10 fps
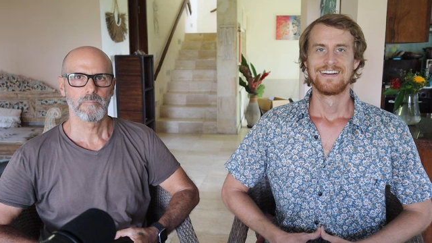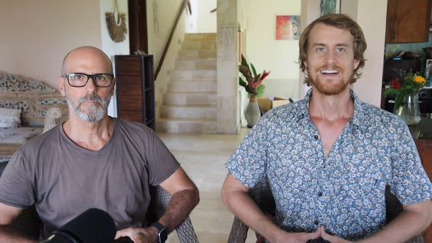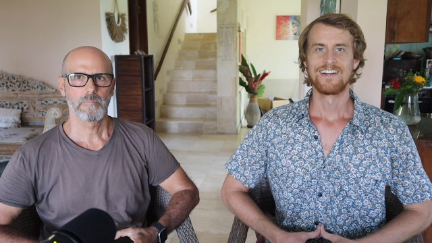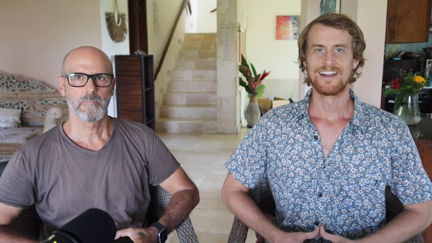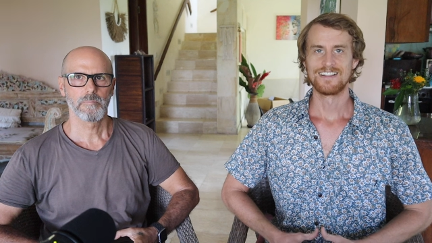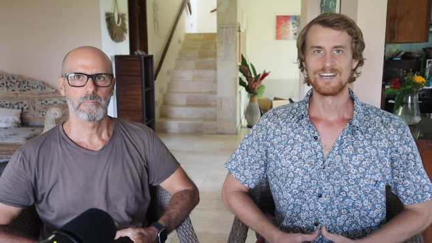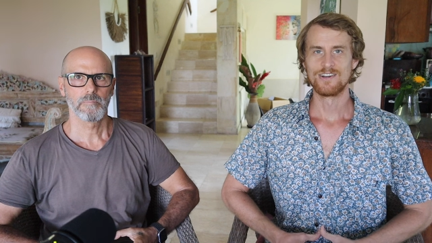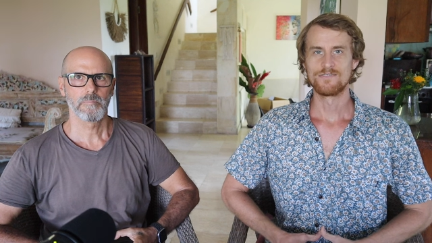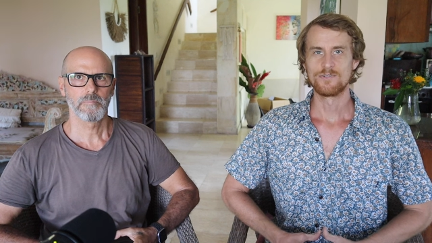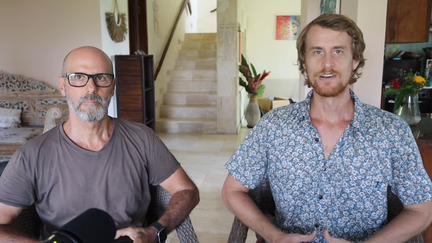Speaker 1: All right, hello
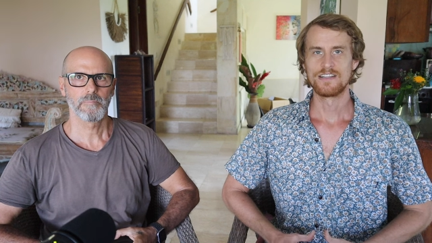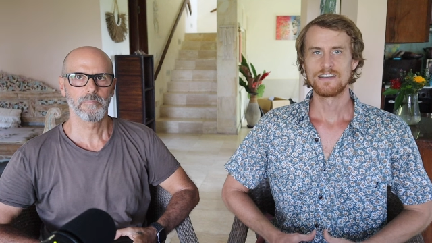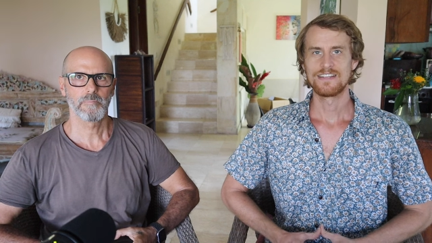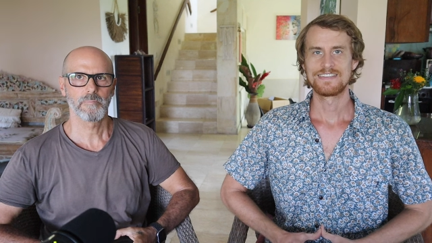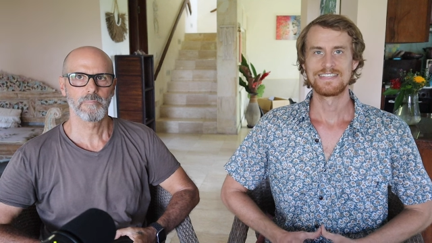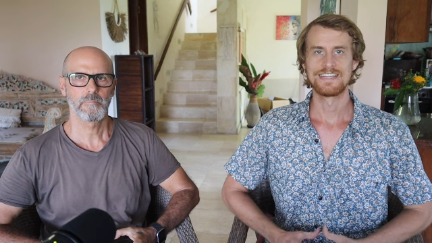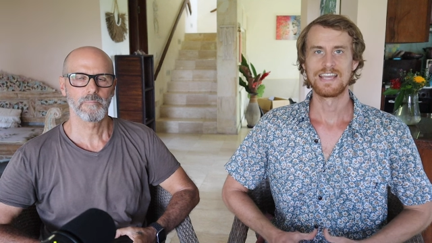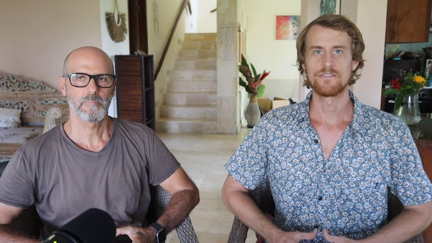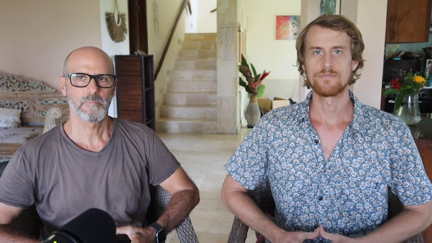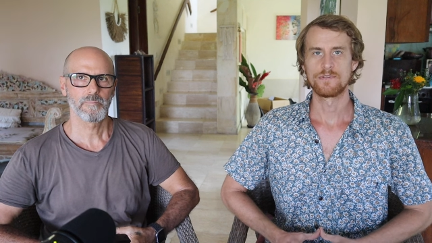everyone.
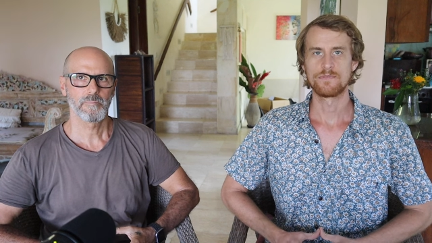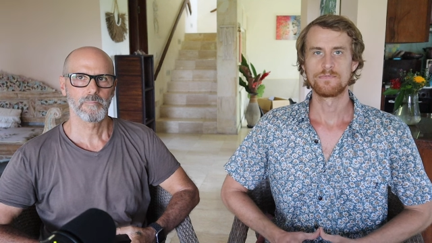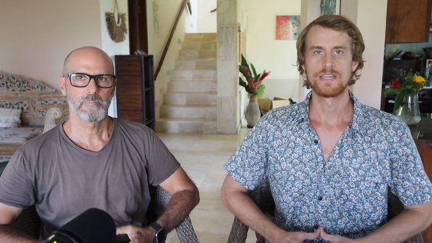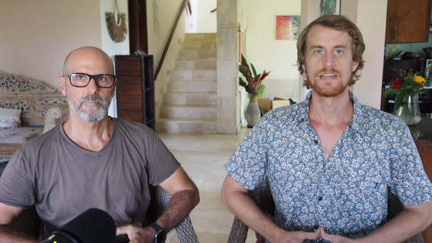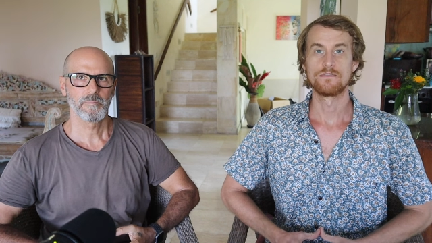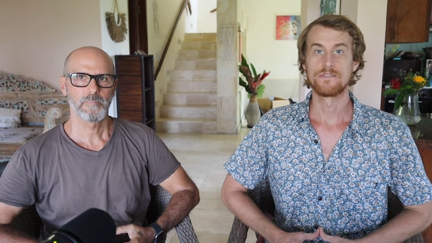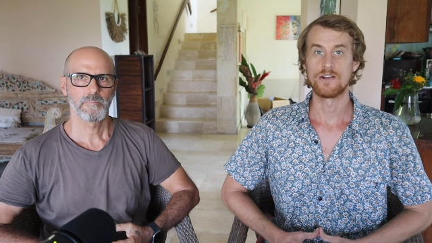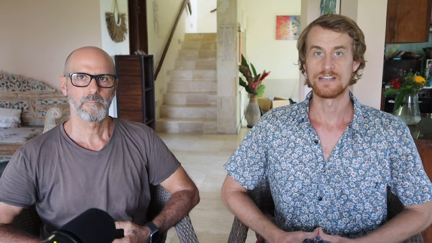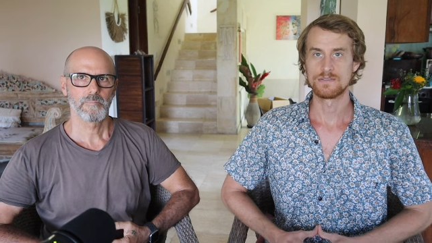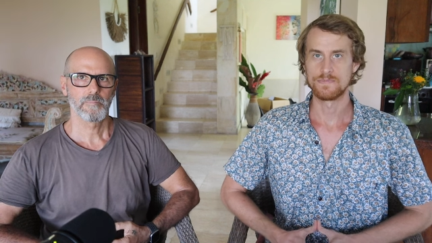Today I have with me a
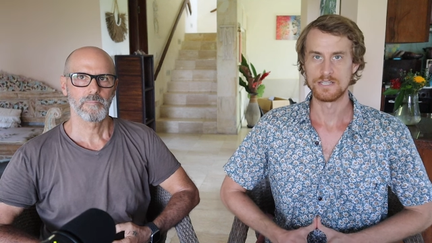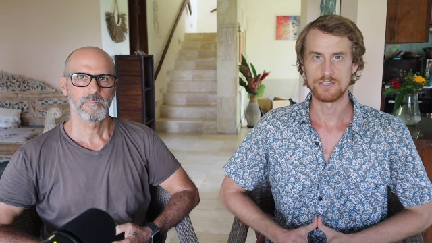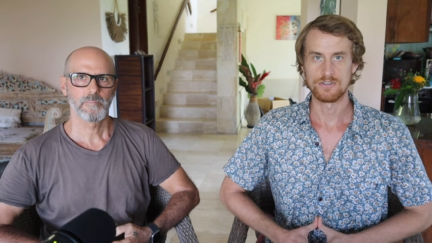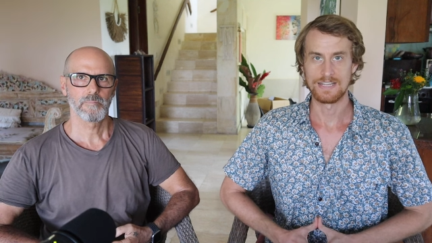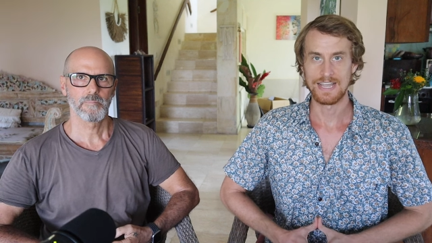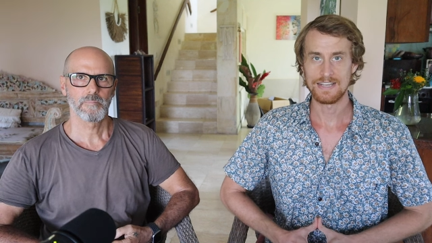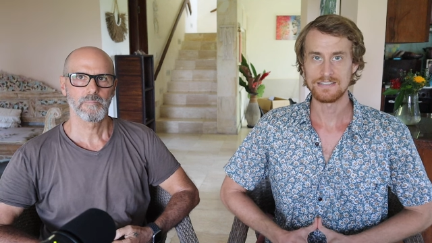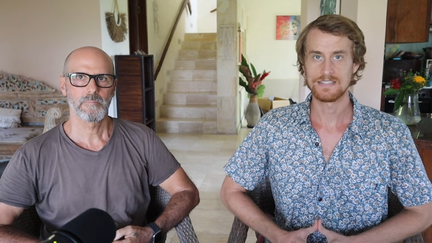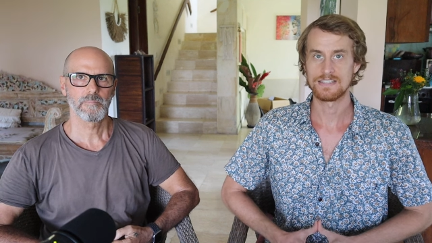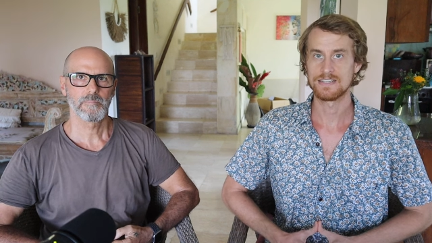very special
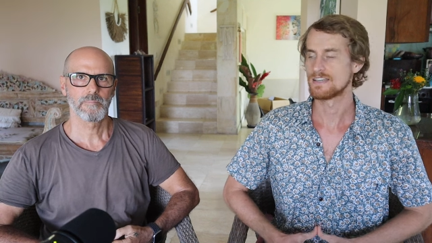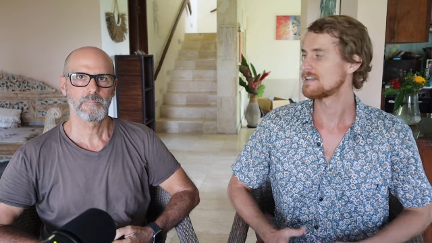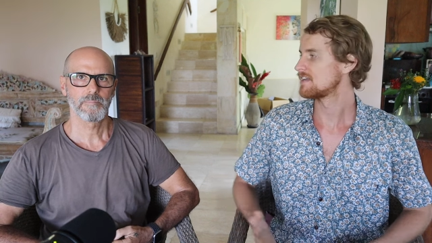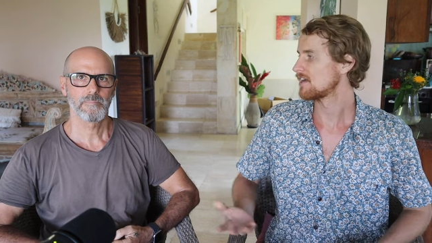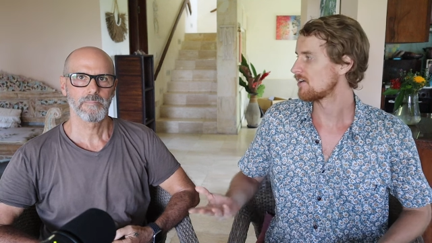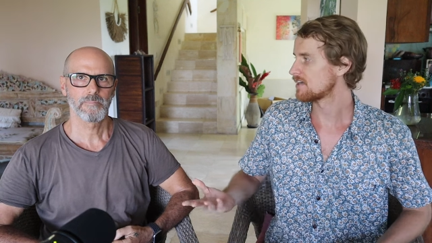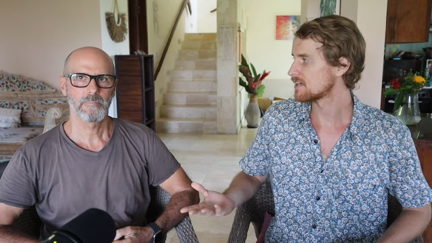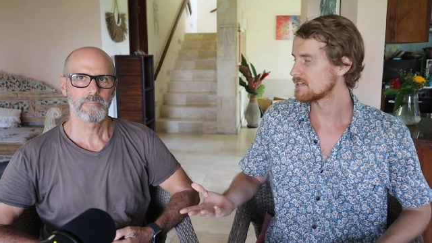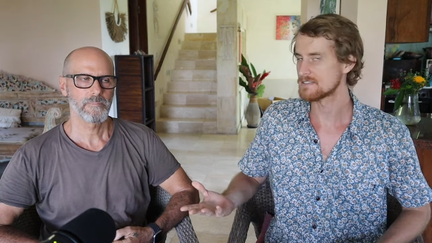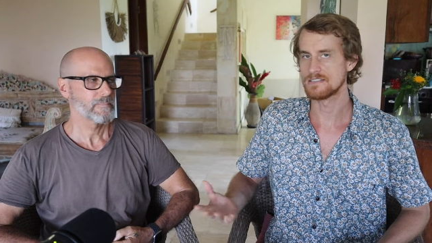guest, Gary
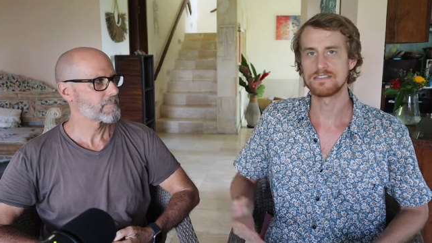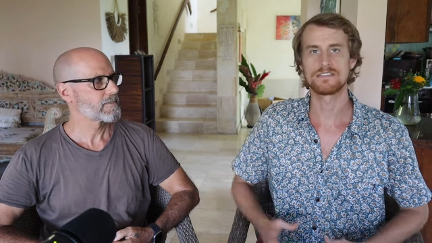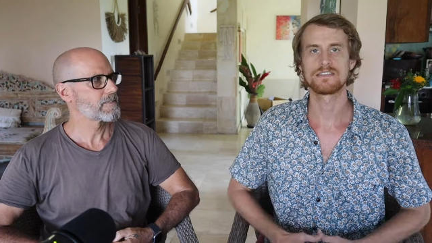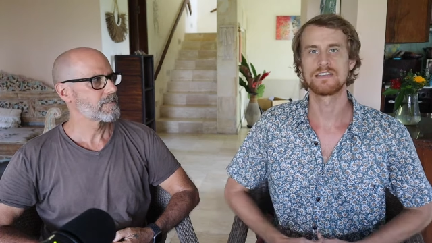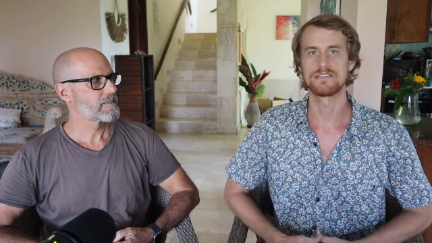Cousins.